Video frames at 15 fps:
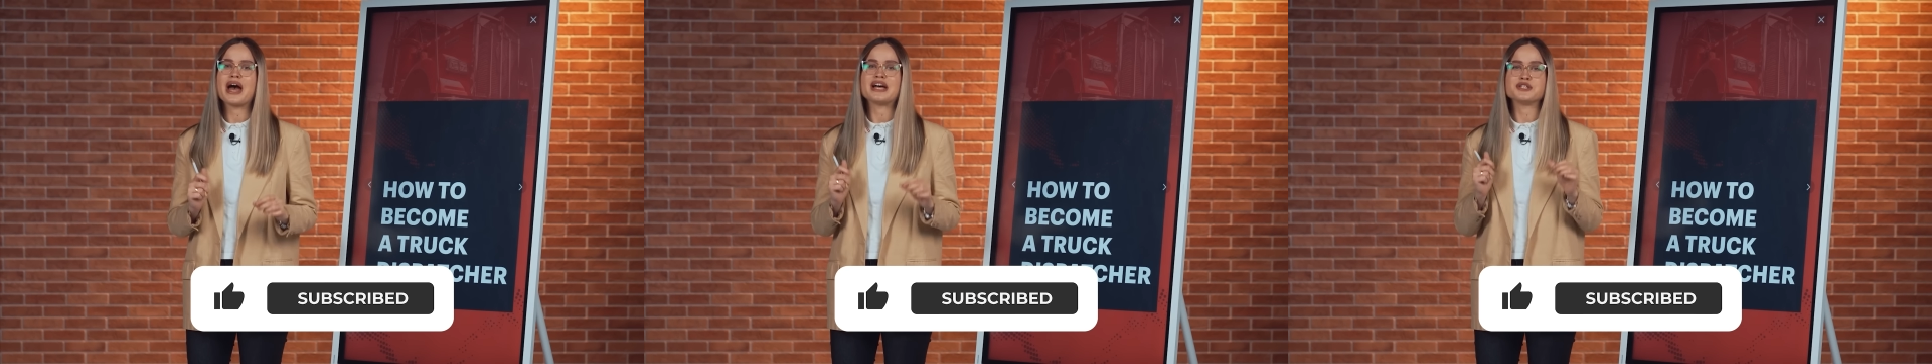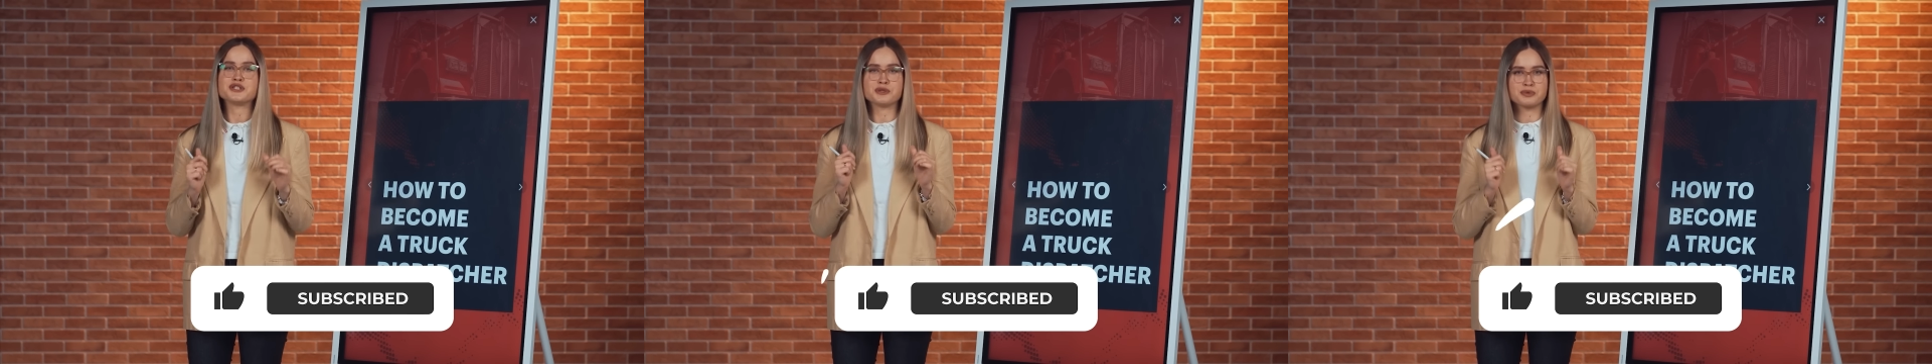
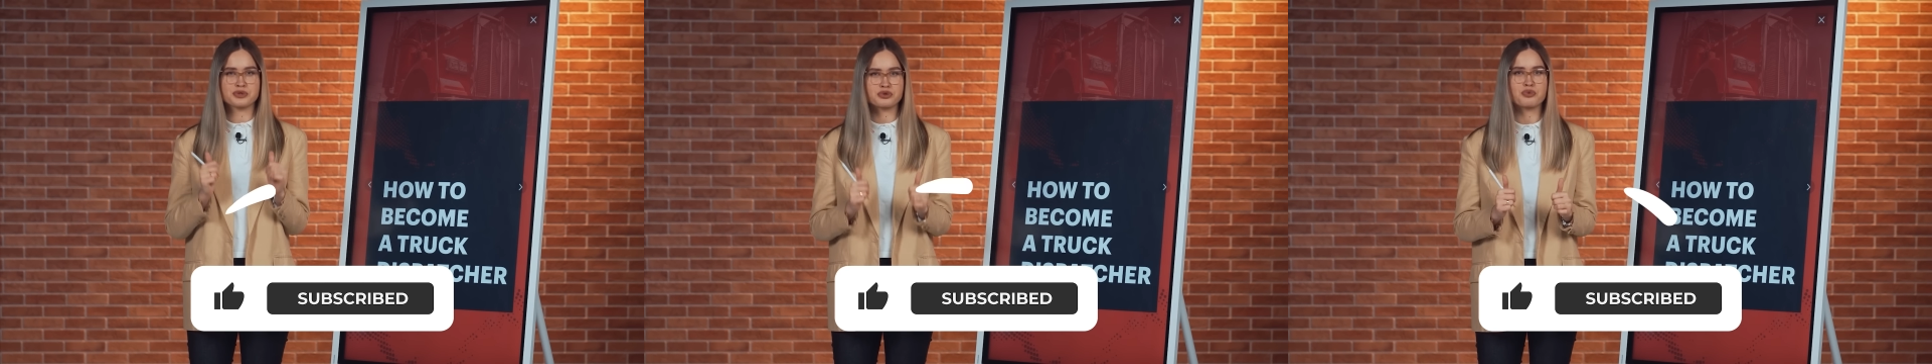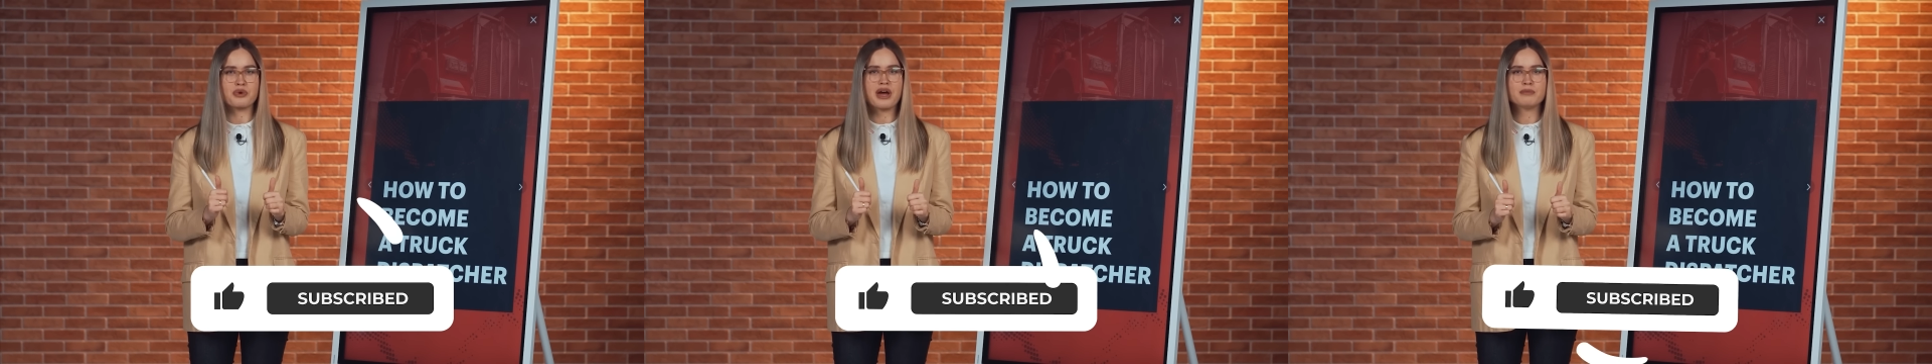and
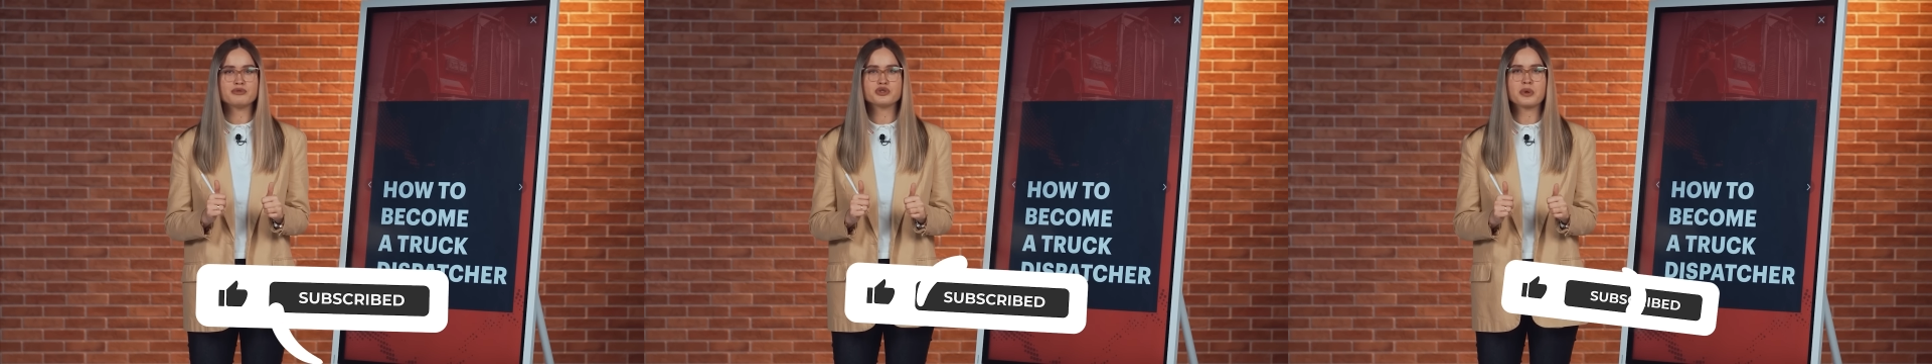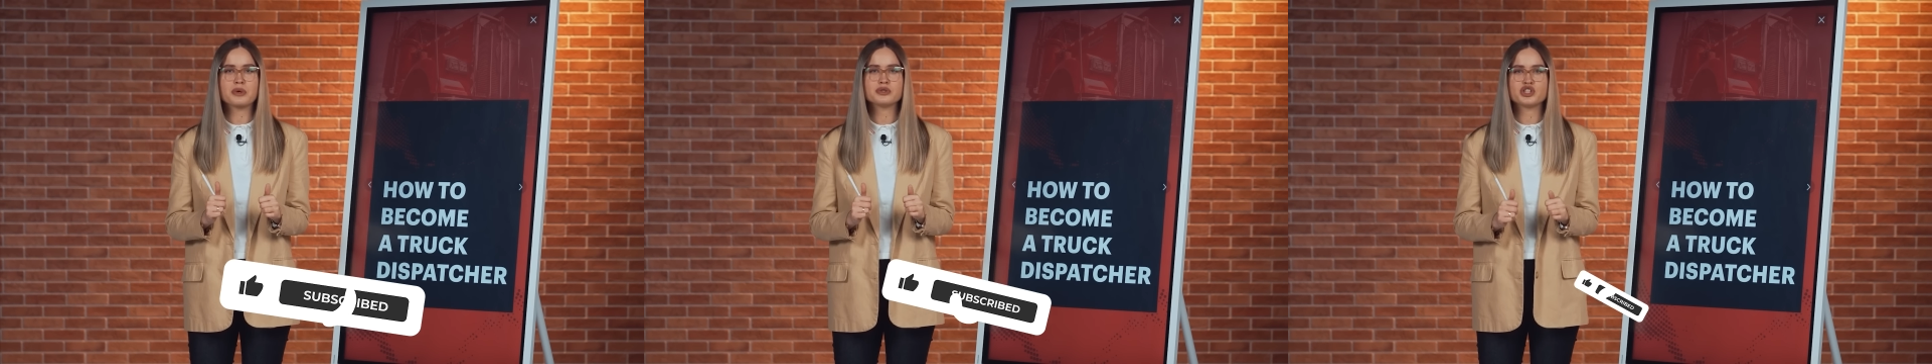subscribe
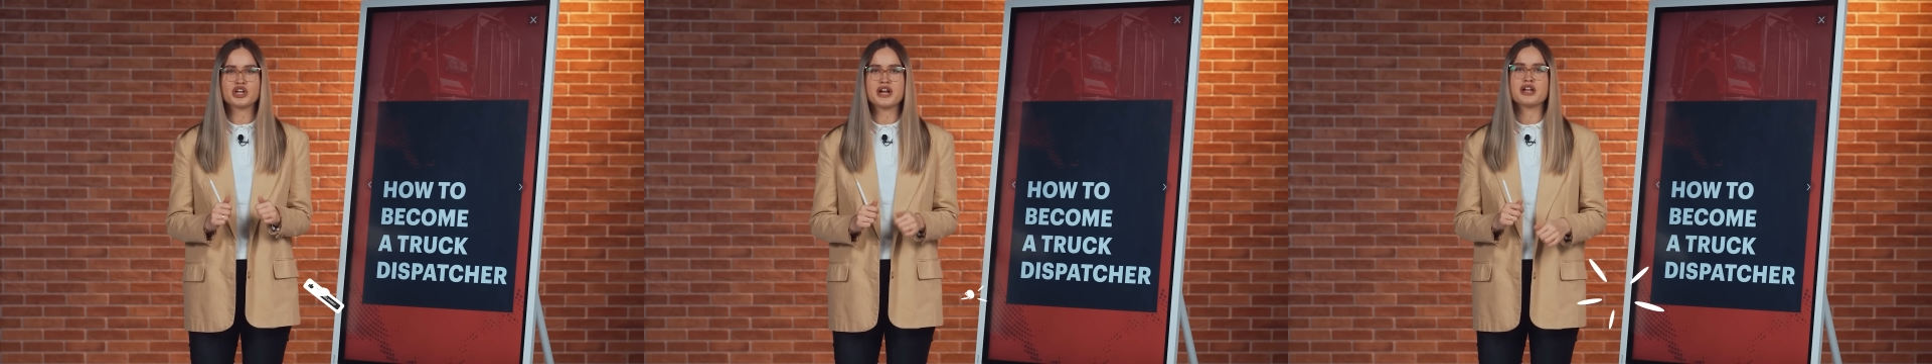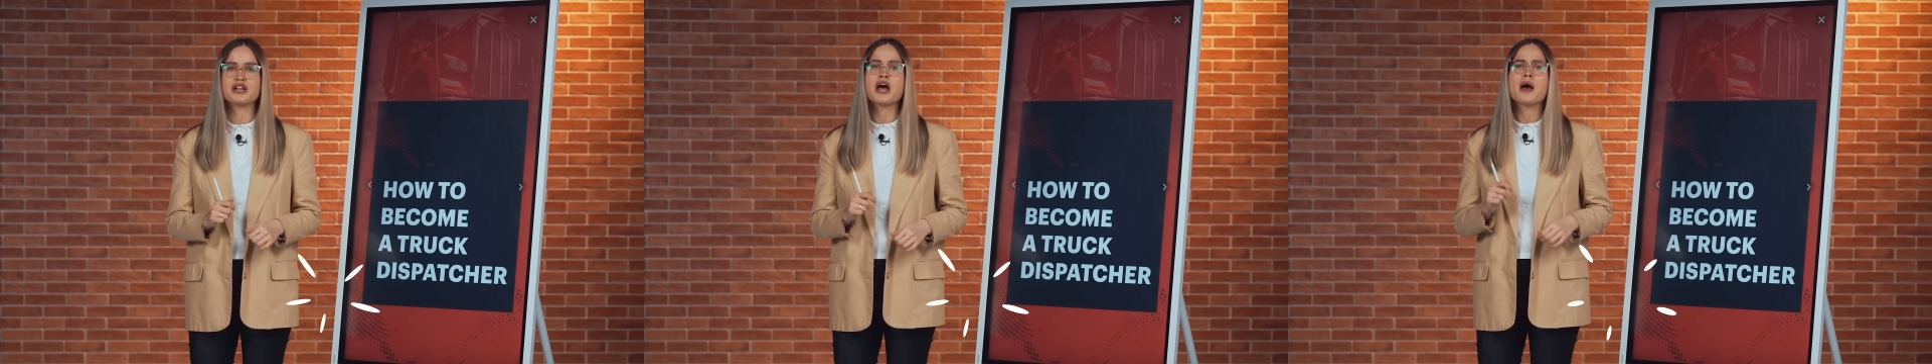to our
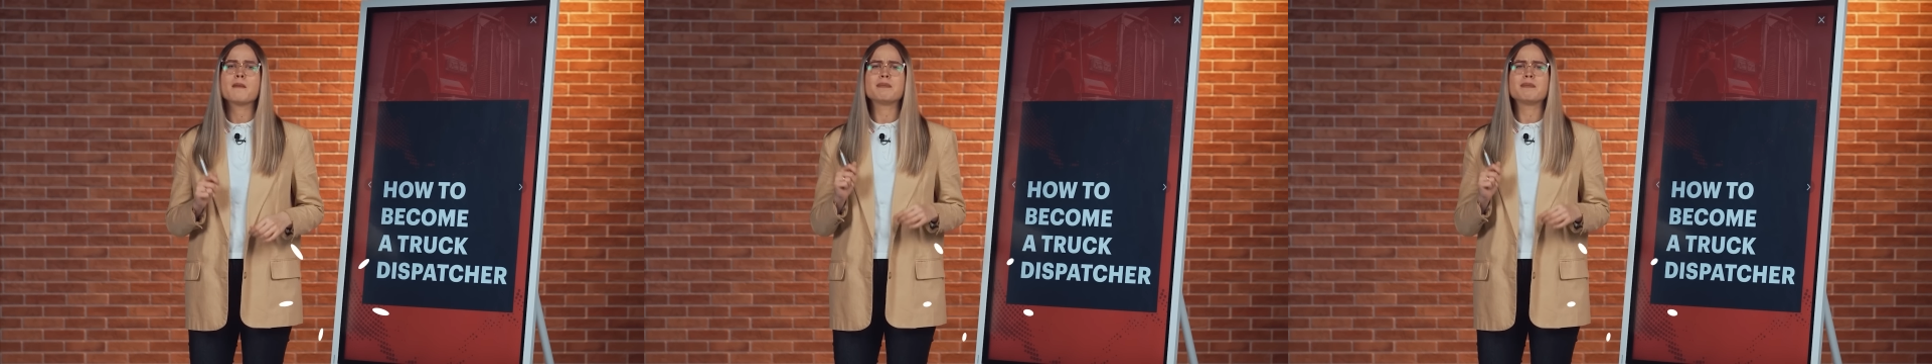channel